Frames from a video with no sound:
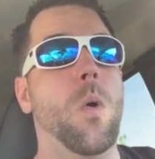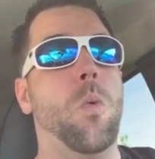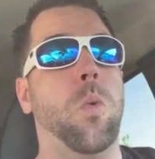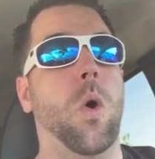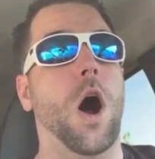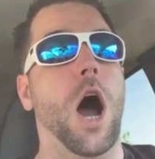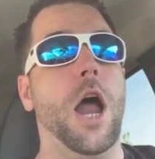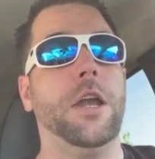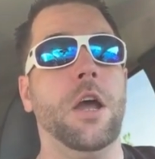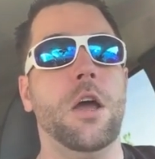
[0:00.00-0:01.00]
what
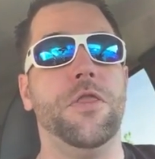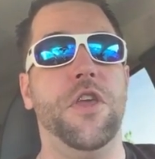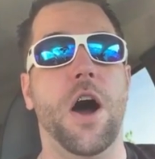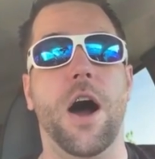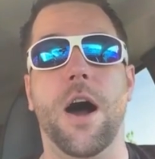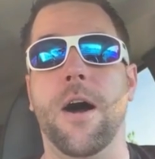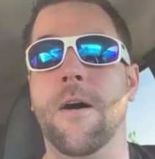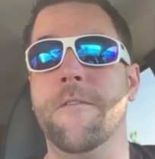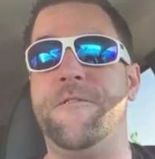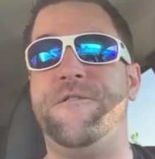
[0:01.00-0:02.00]
the
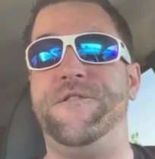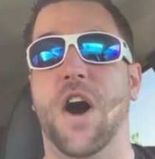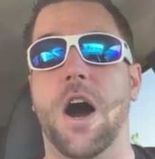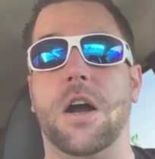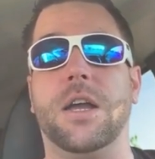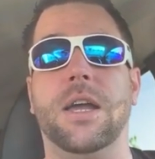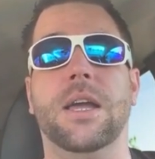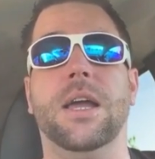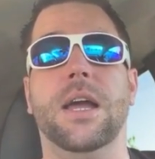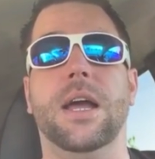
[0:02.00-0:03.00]
fuck
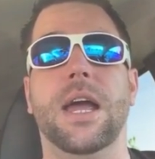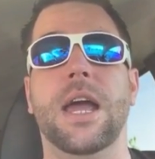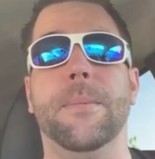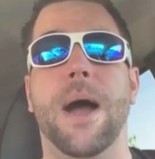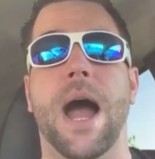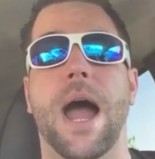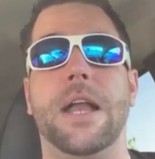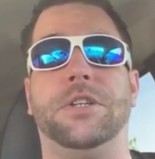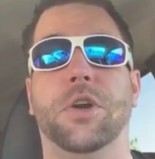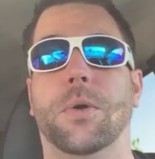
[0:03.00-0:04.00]
am I
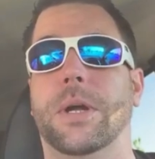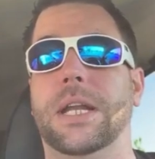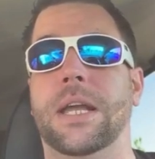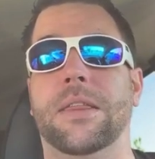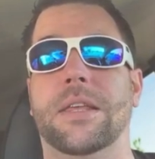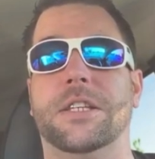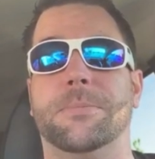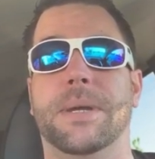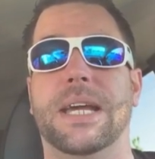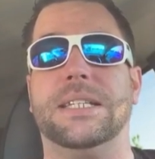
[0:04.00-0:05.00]
doing in this mess?